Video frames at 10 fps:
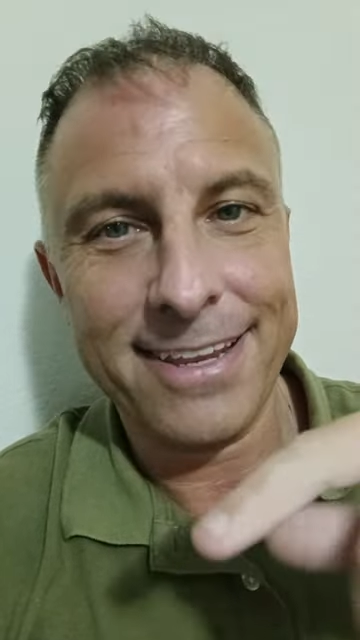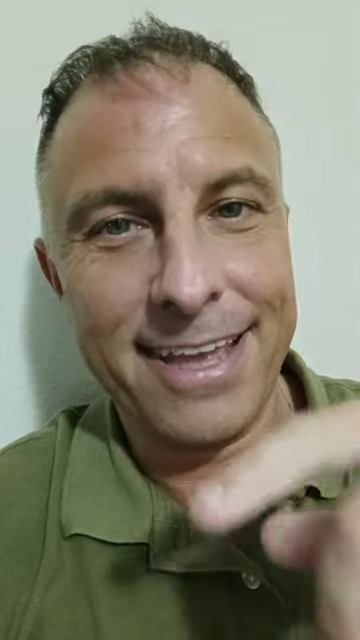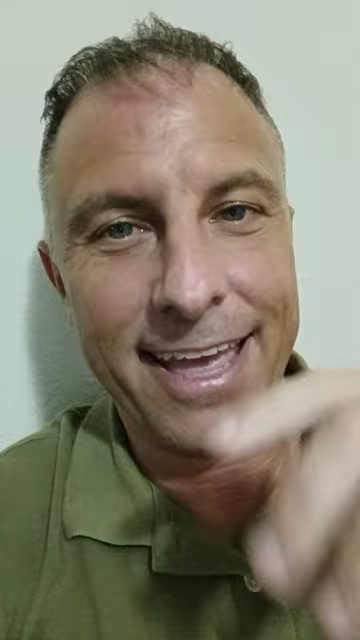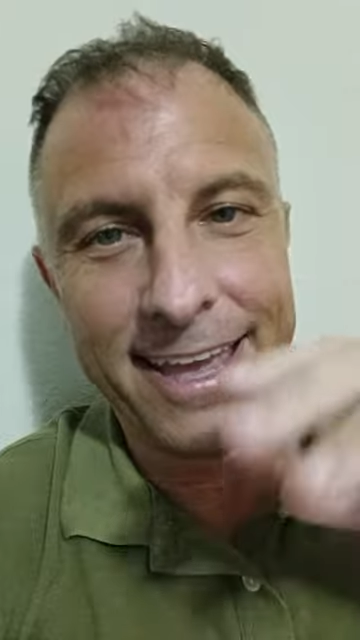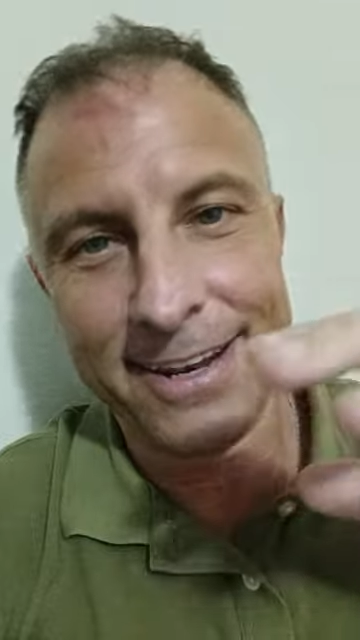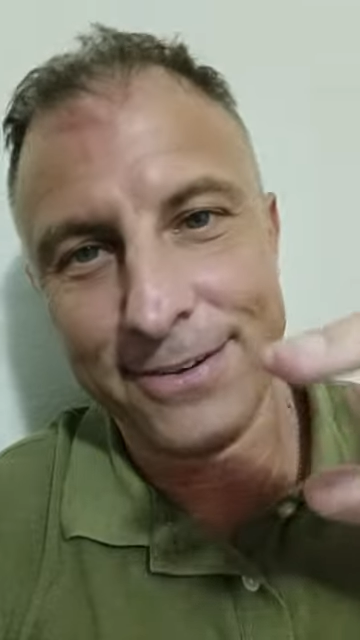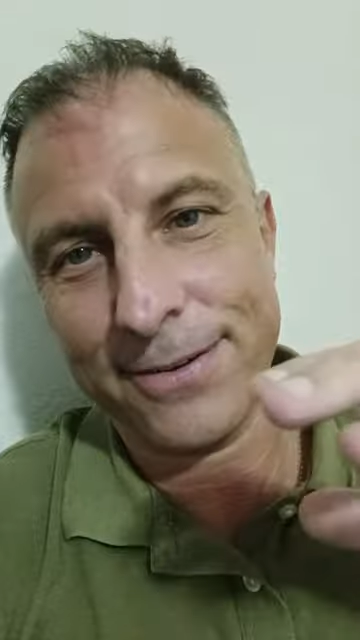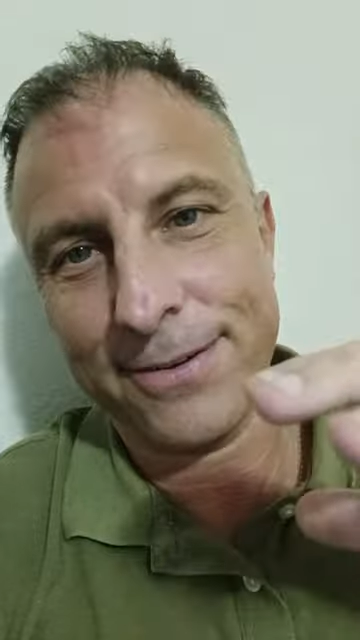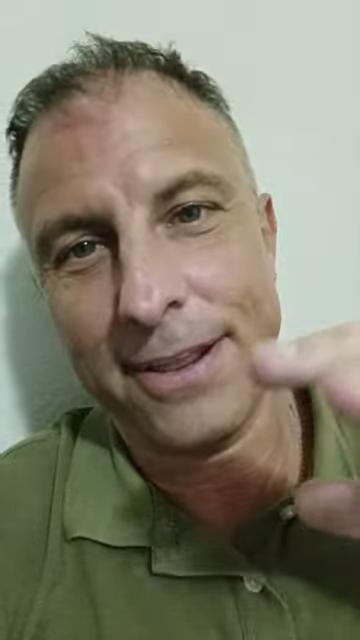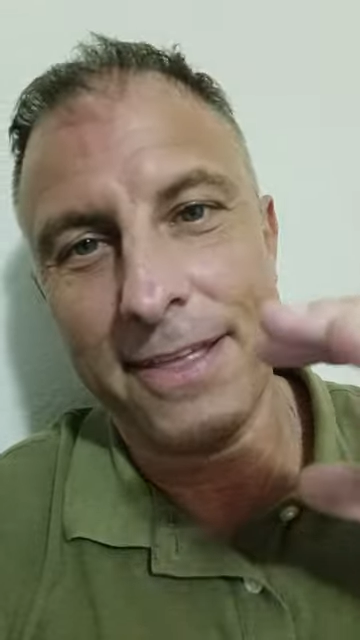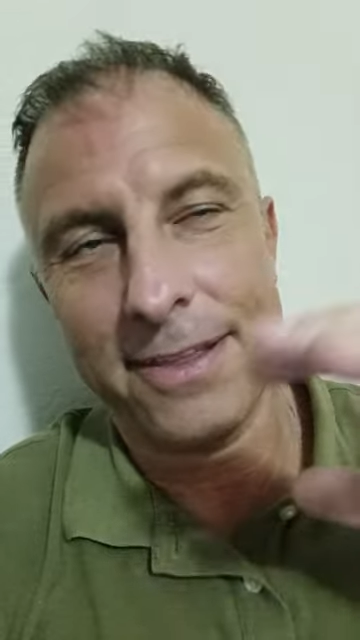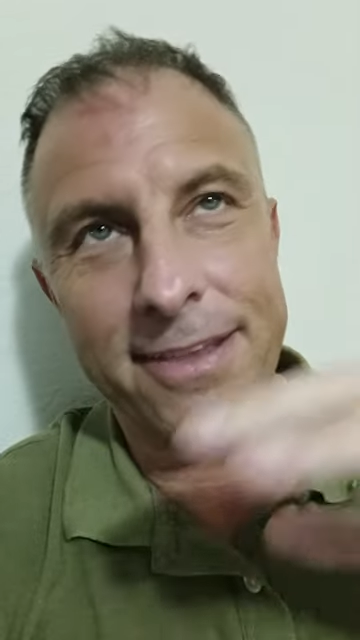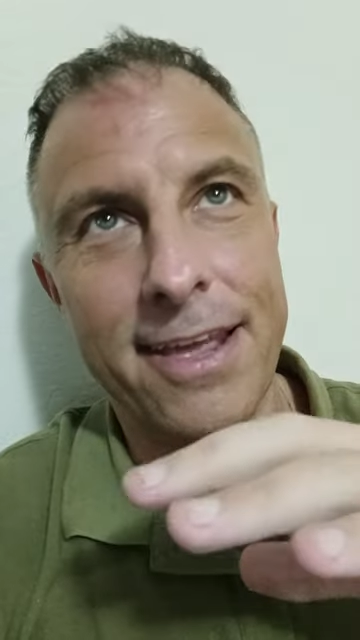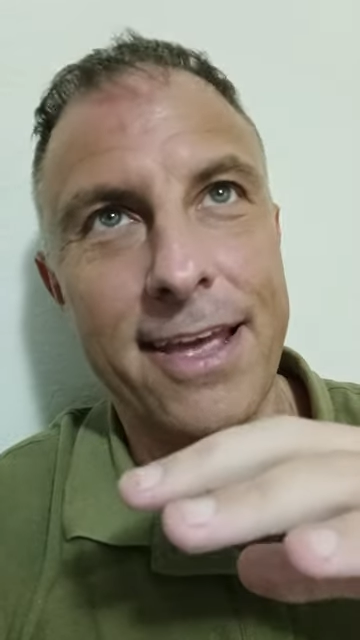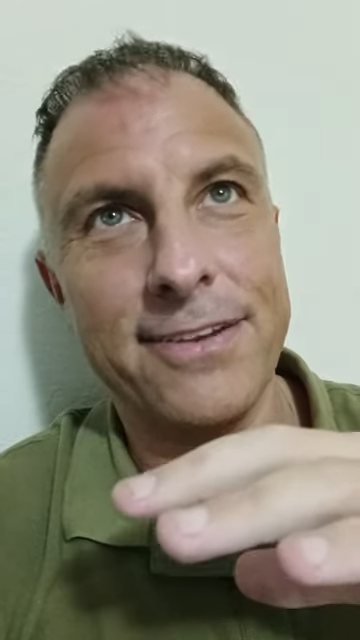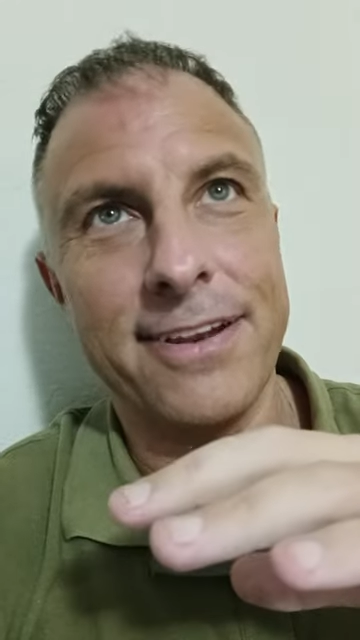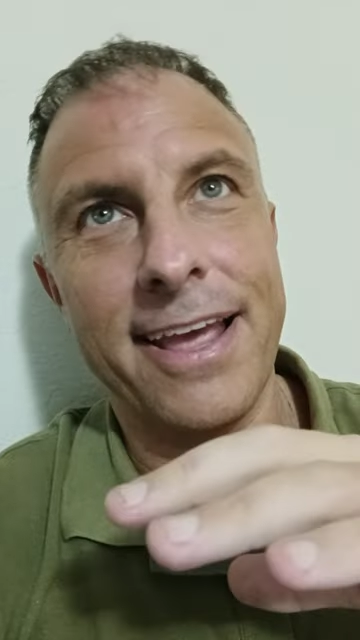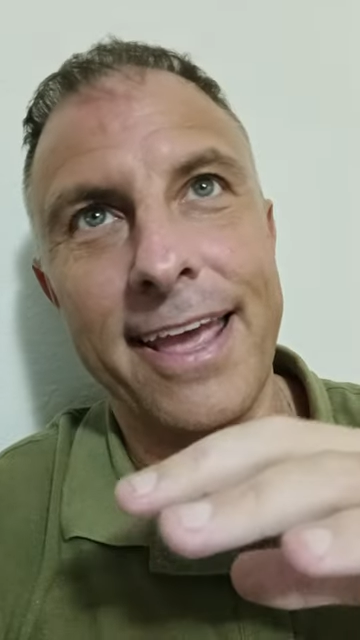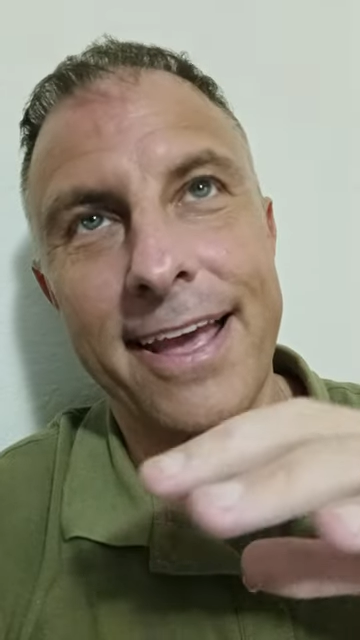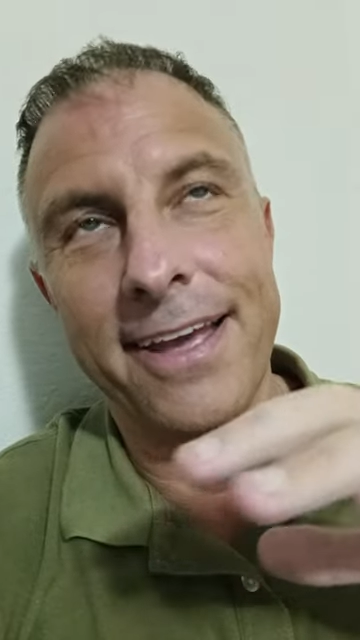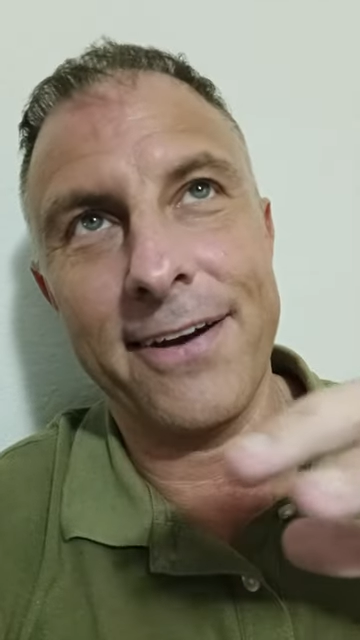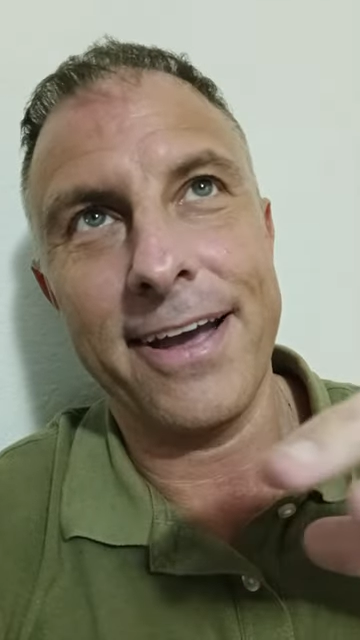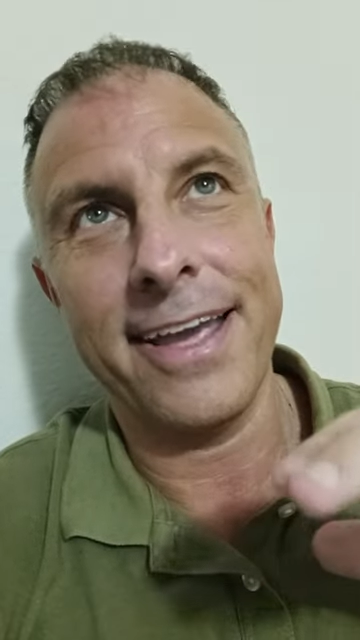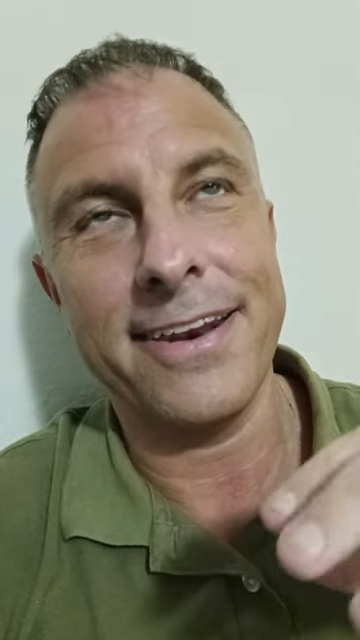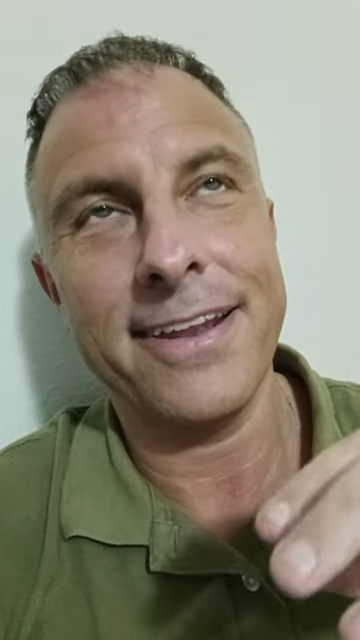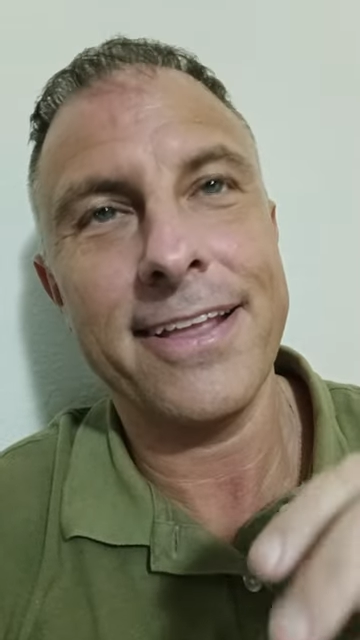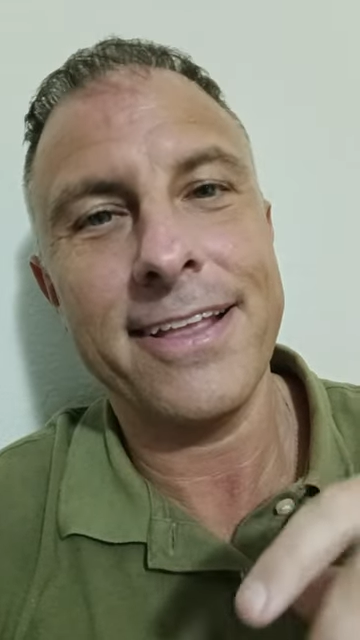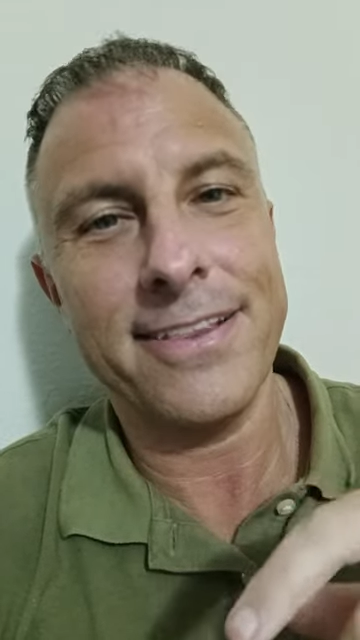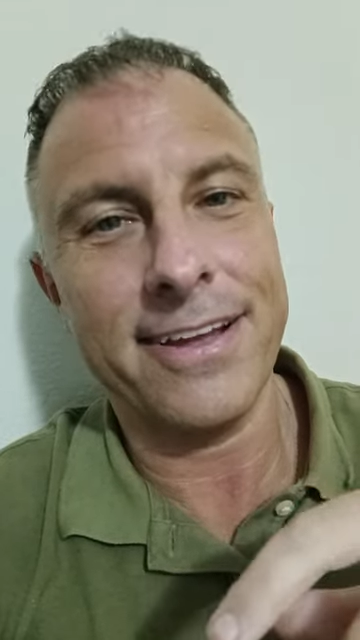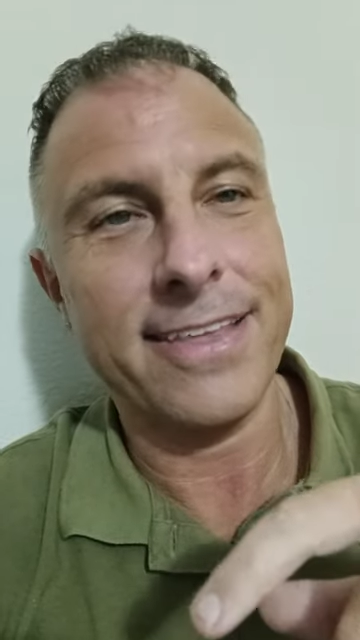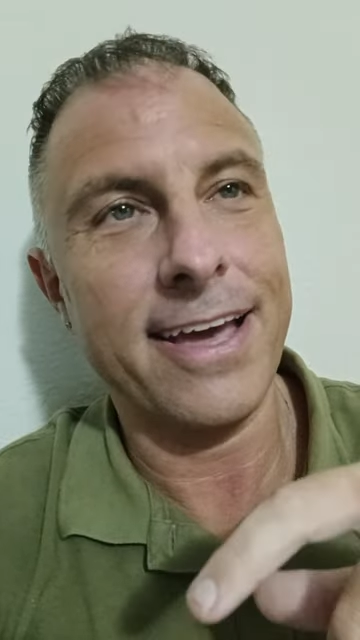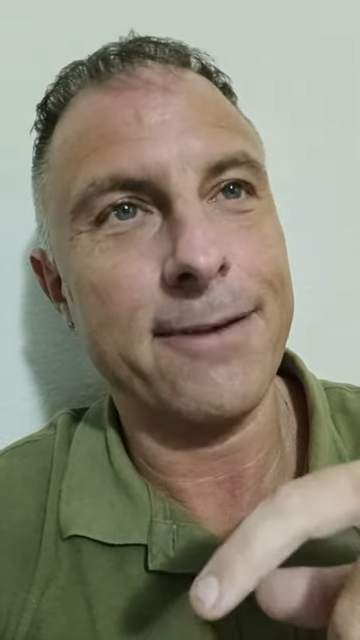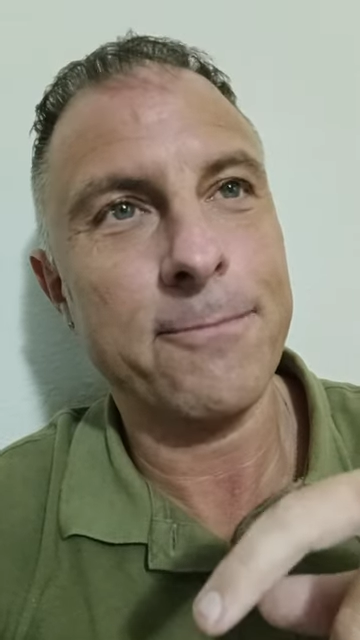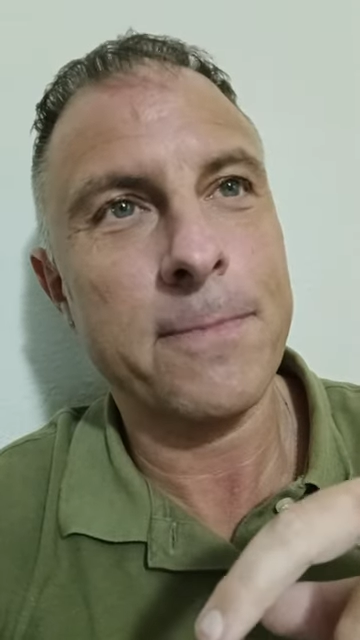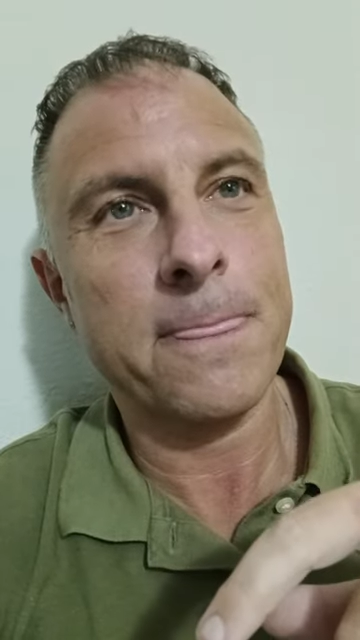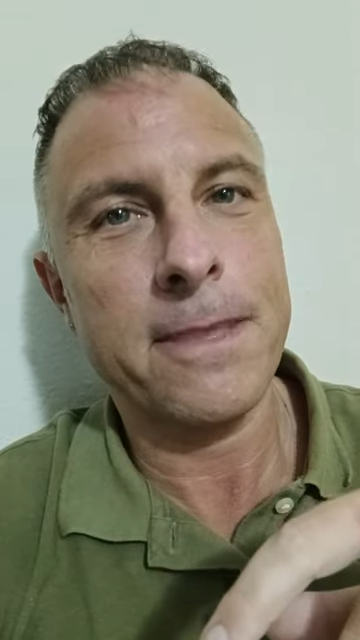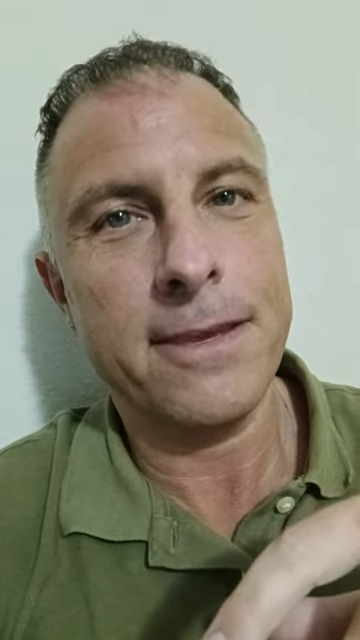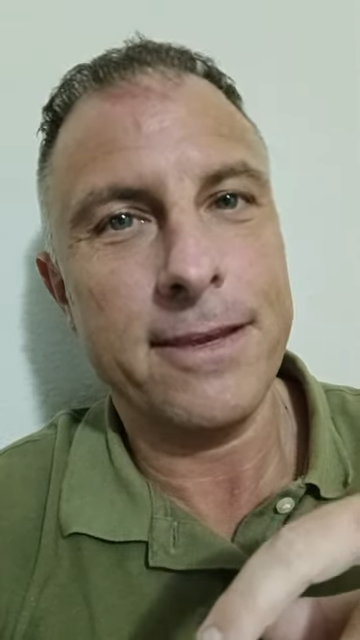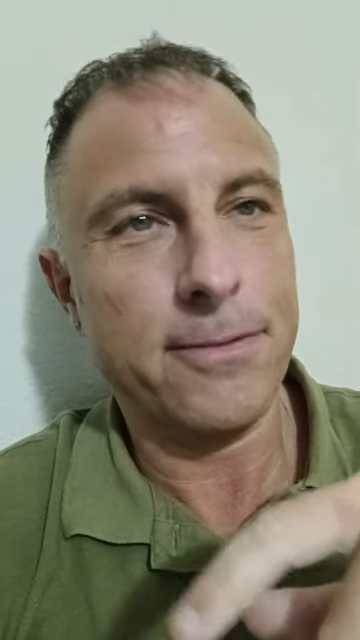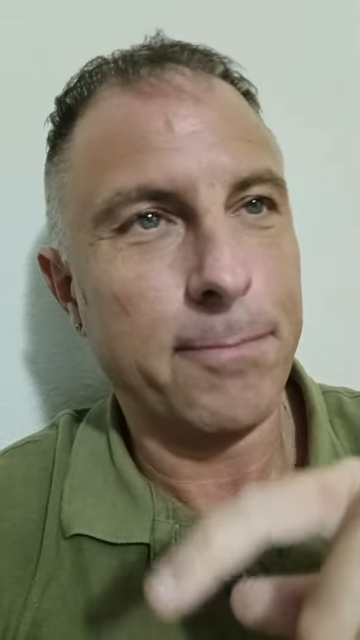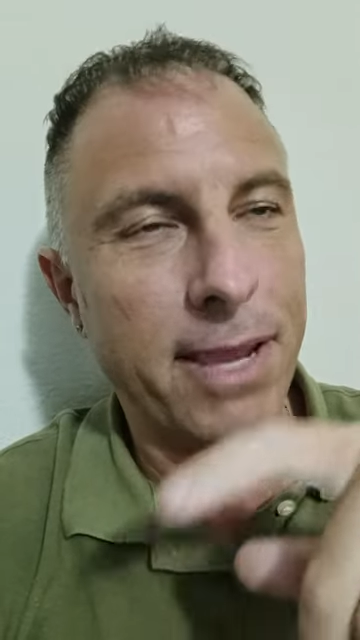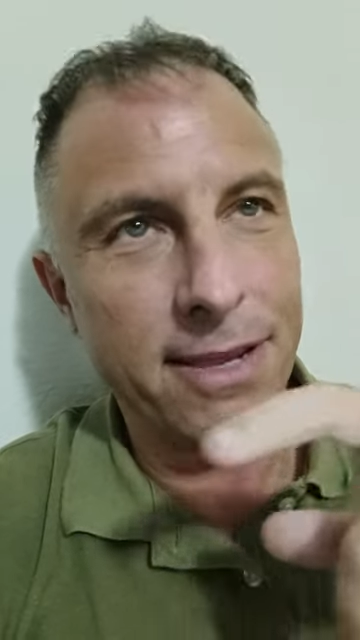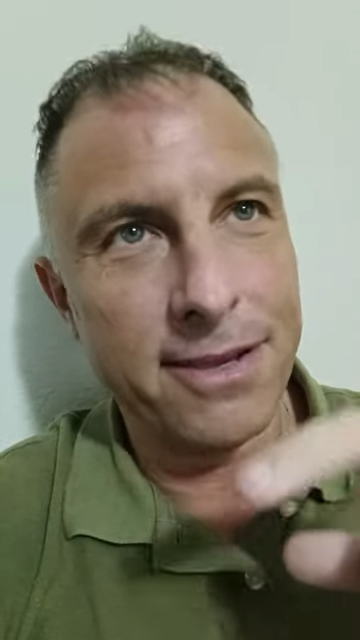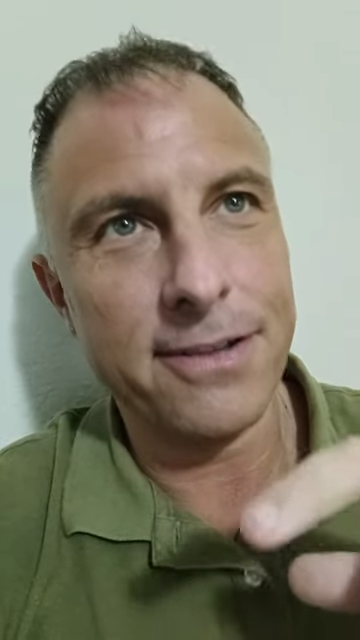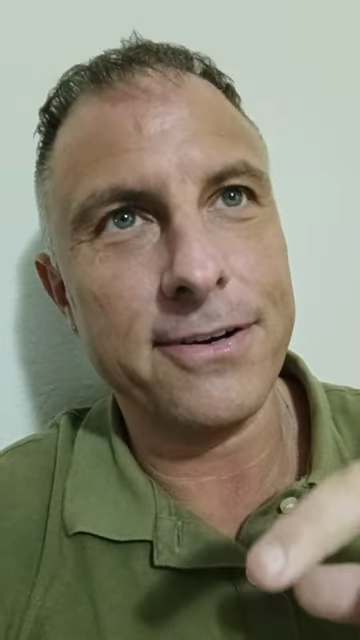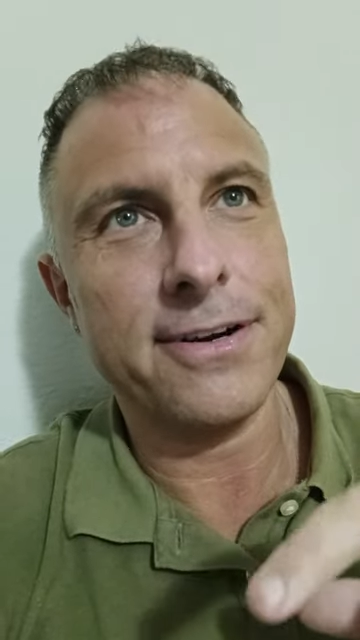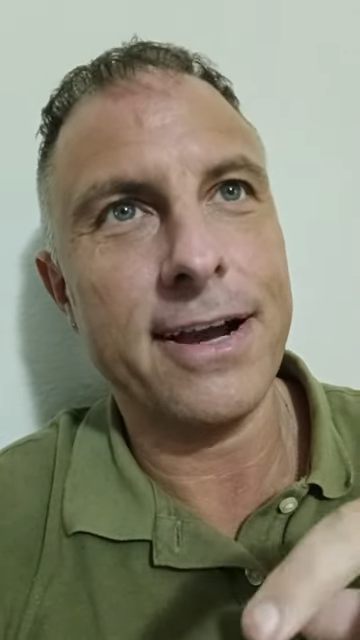Cocaine is anything at the end of an ain, like that, is a painkiller.